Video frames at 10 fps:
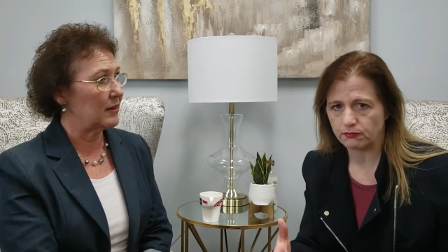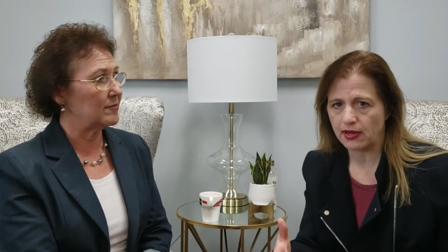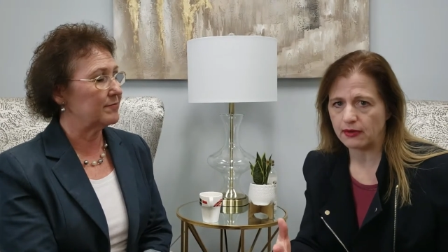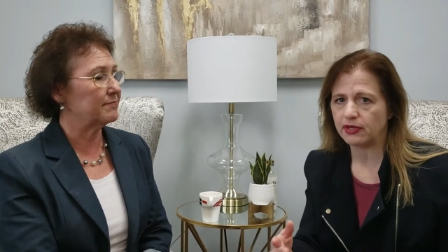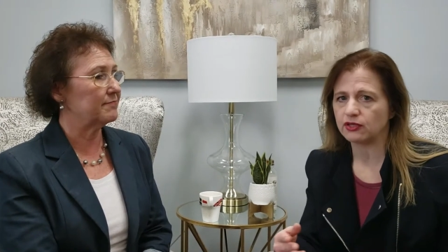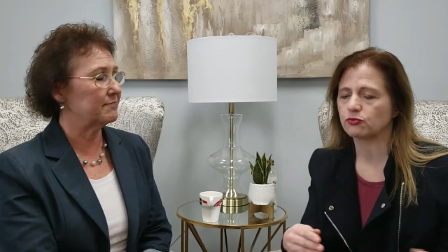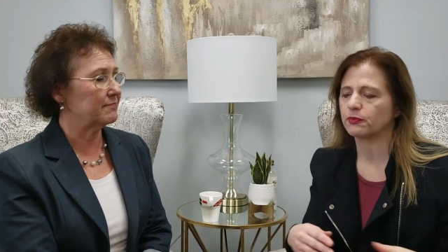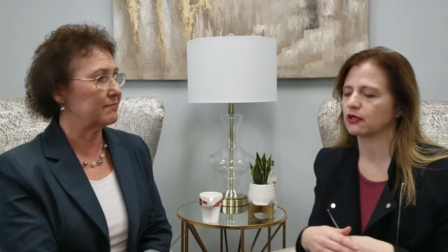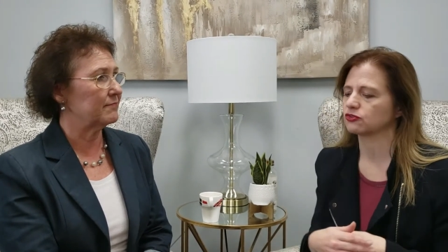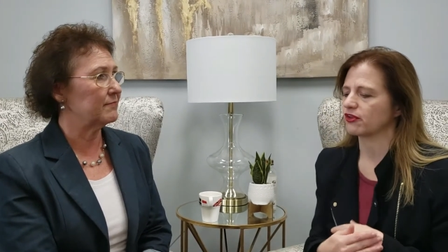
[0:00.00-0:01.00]
Speaker 1: Maybe it's
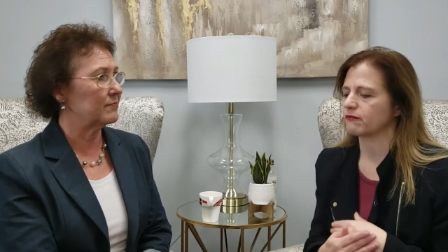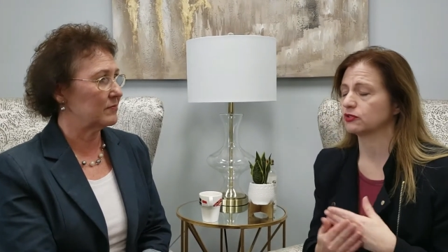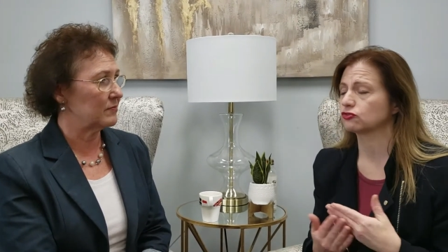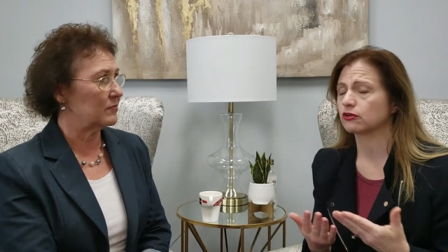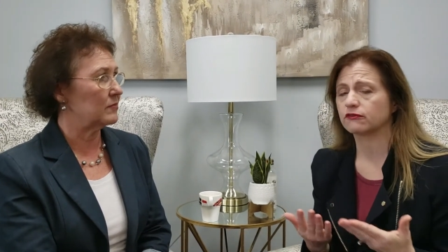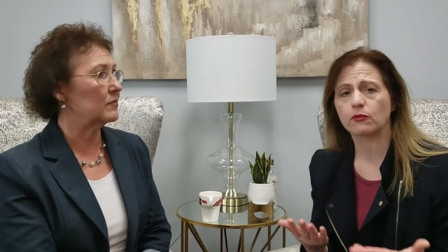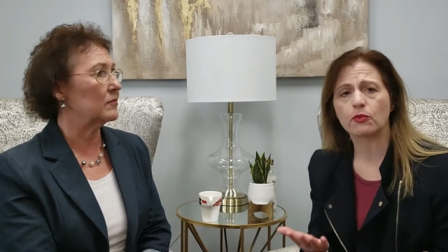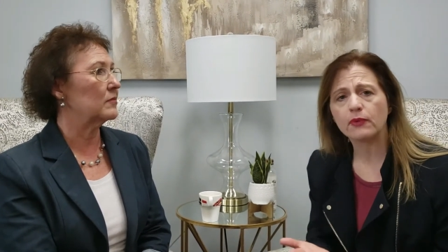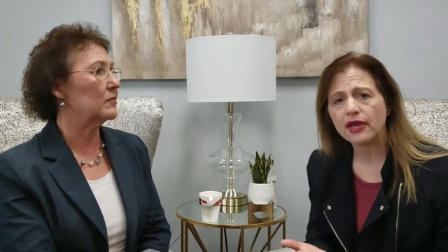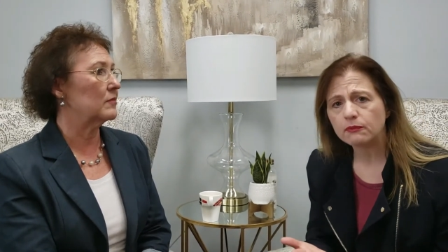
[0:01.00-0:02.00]
because they've been served
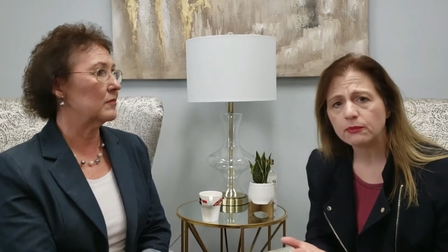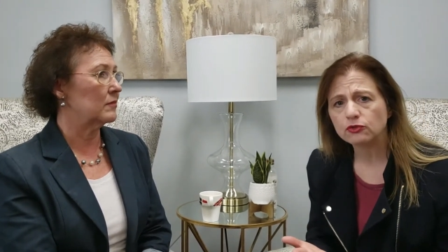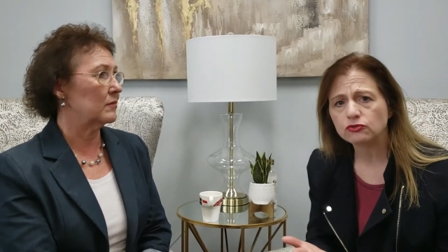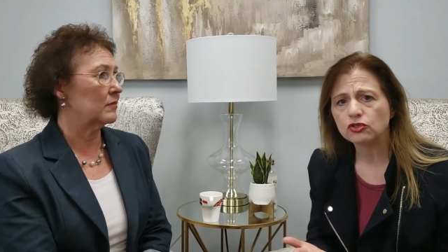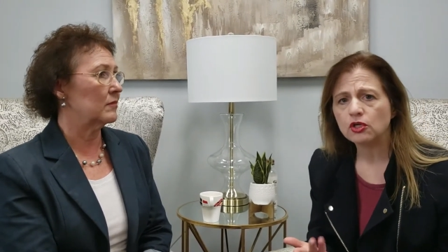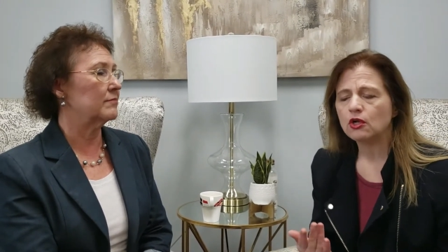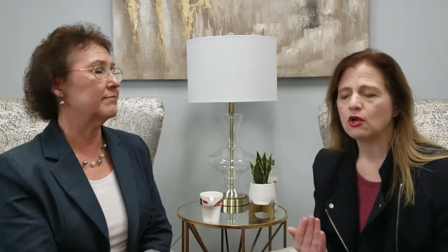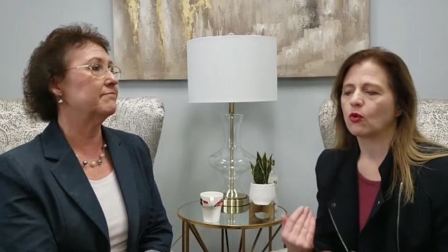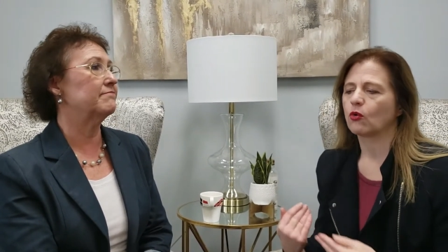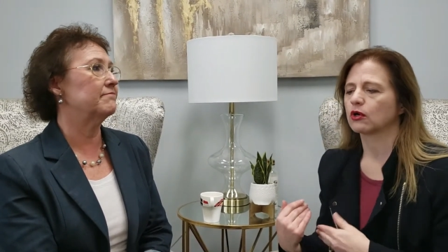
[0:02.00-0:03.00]
with papers
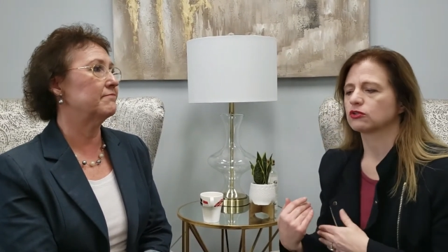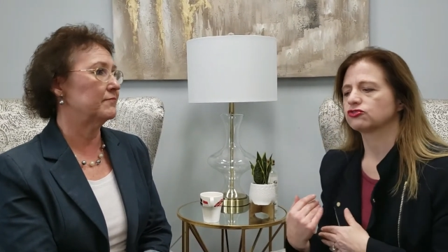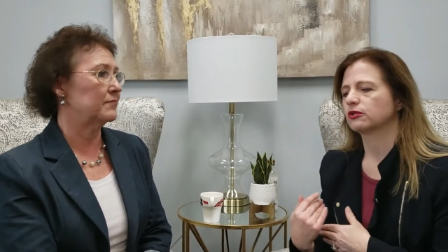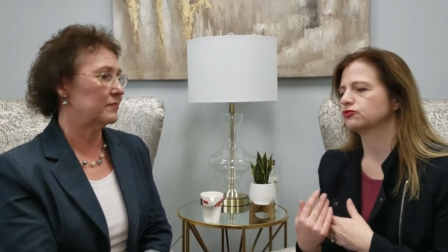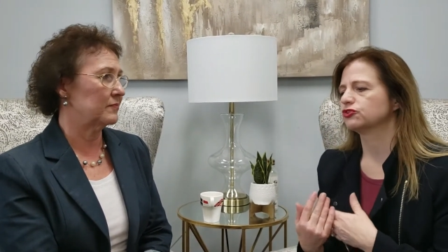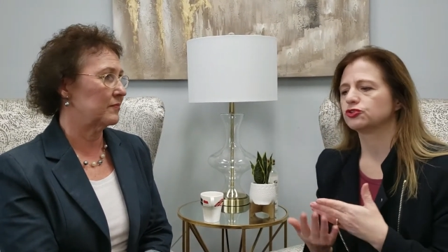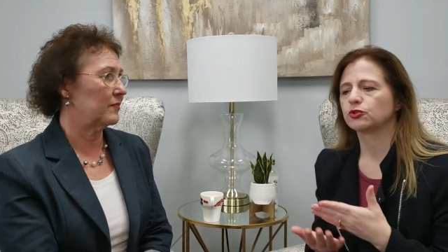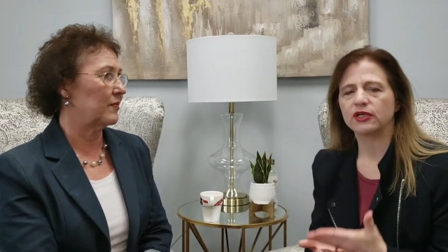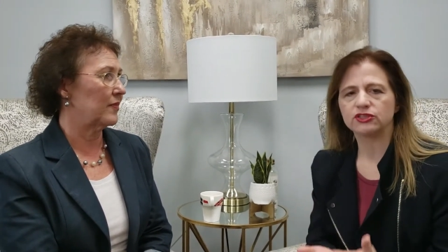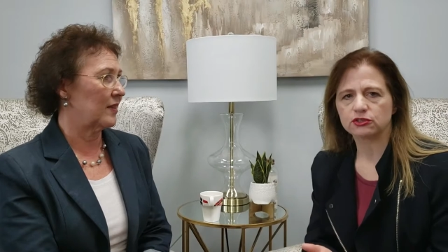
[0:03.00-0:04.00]
or some
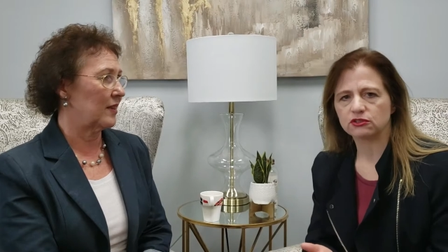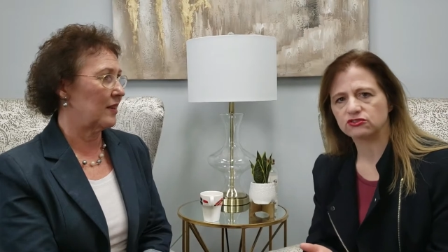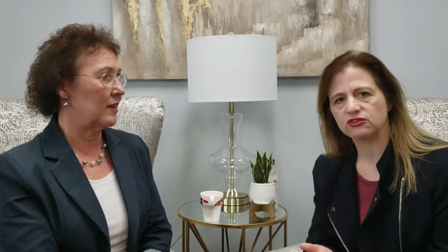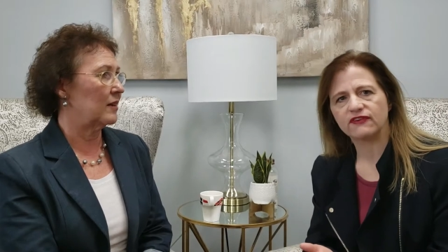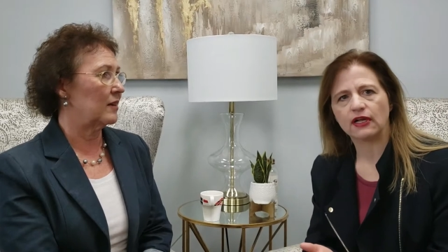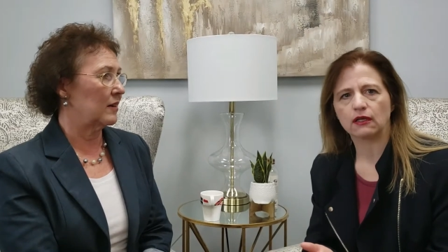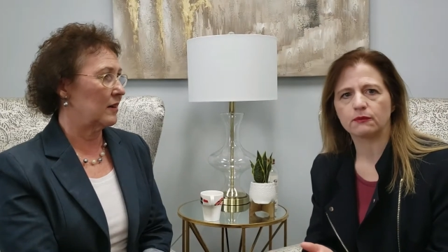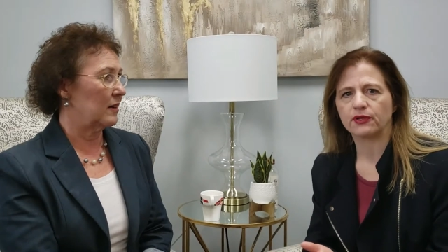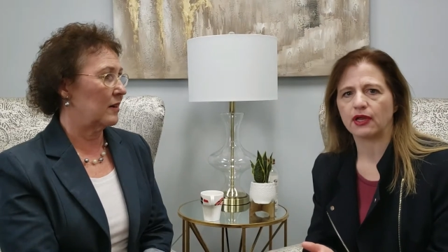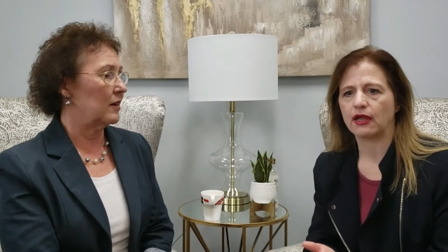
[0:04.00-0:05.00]
situation has
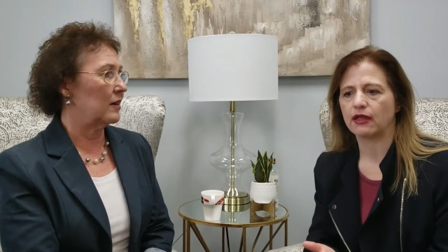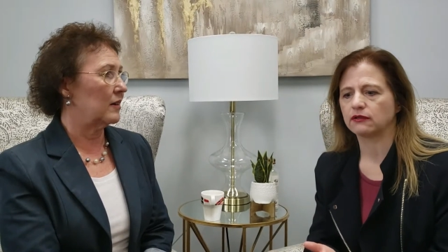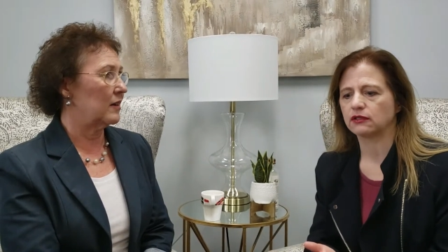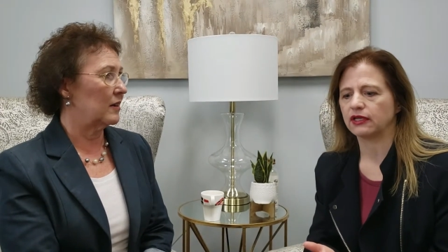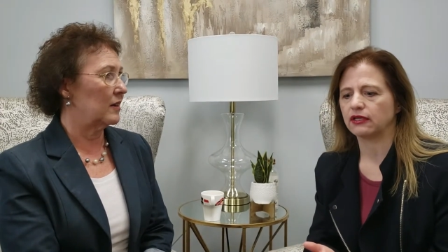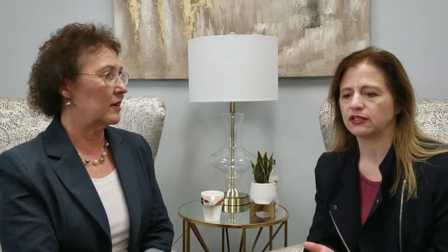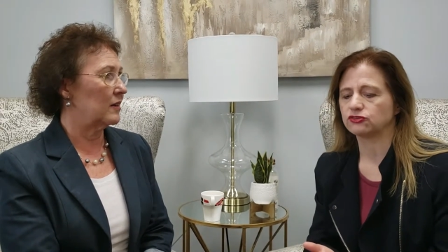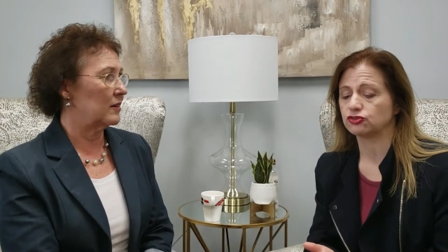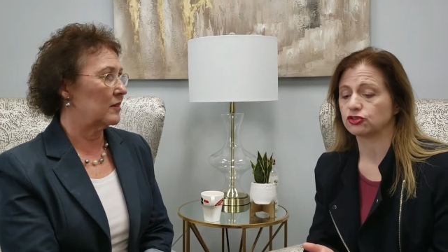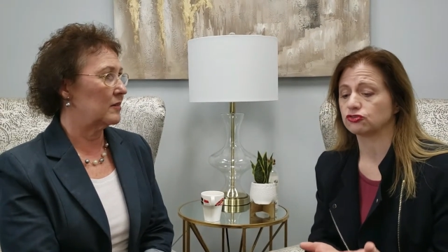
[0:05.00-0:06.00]
developed and
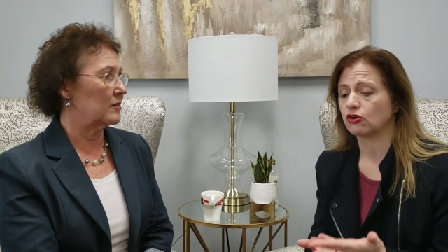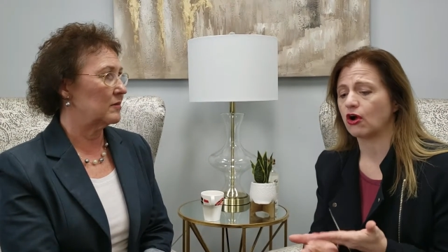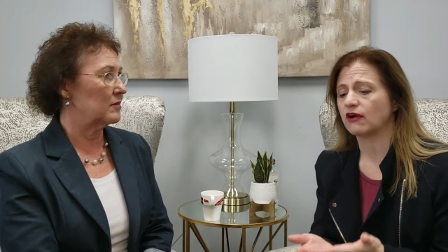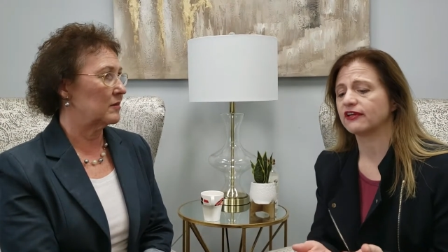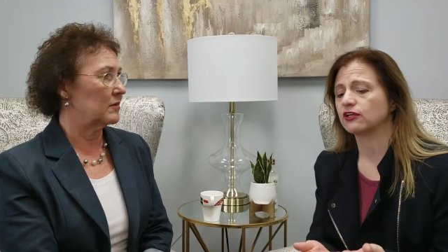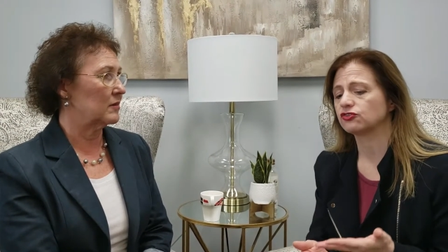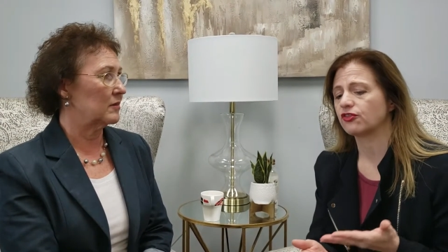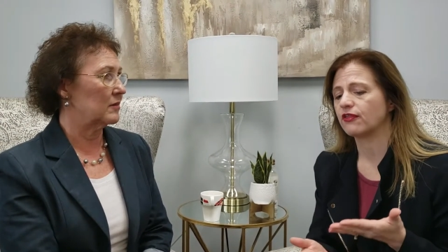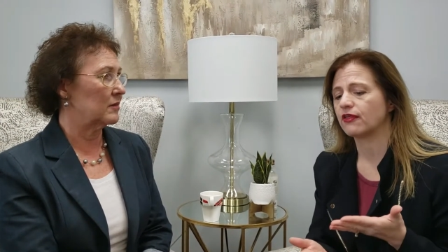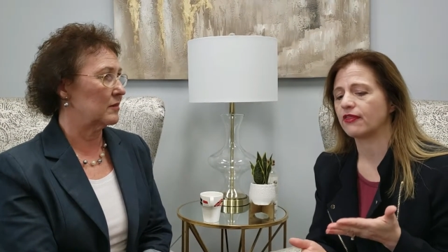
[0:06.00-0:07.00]
it's just obvious
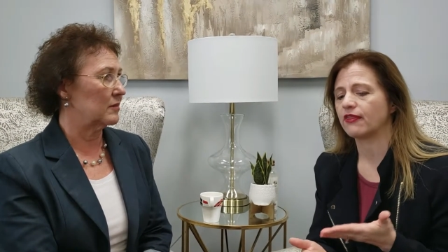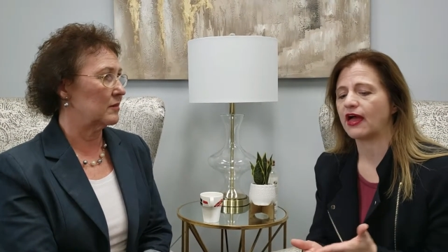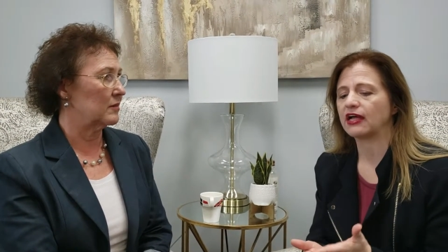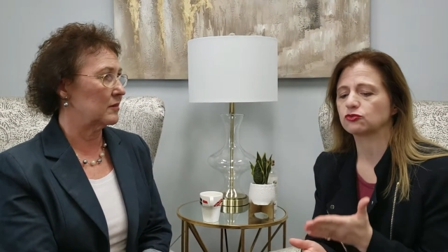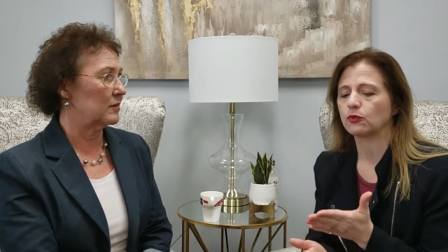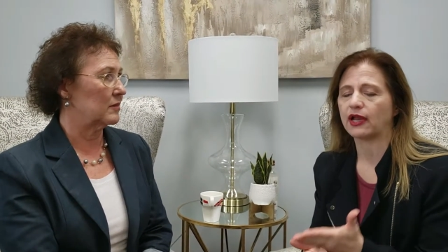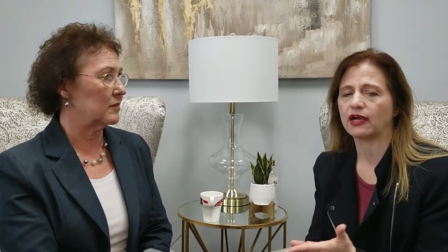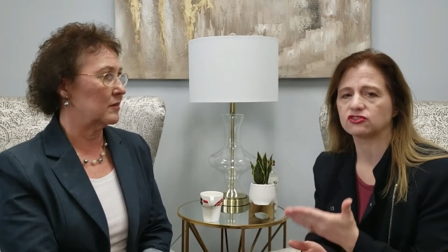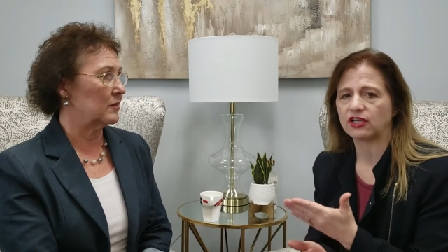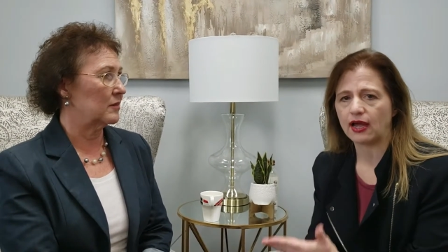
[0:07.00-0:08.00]
that that's what
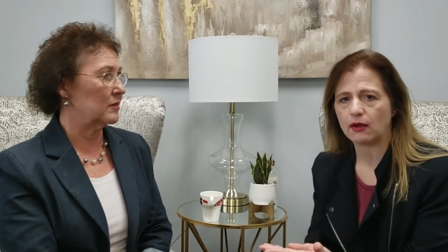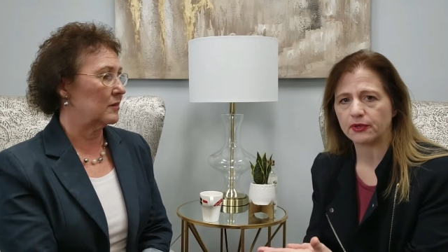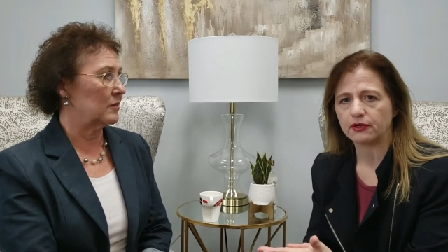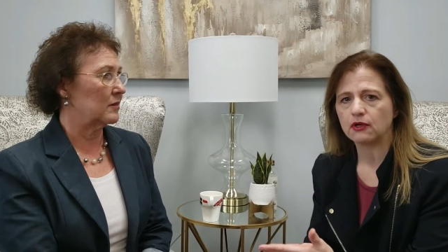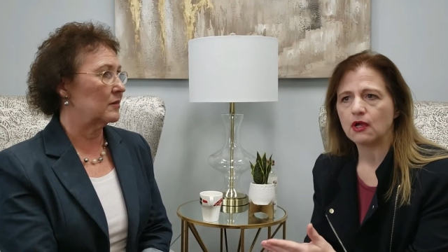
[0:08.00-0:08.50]
has to happen.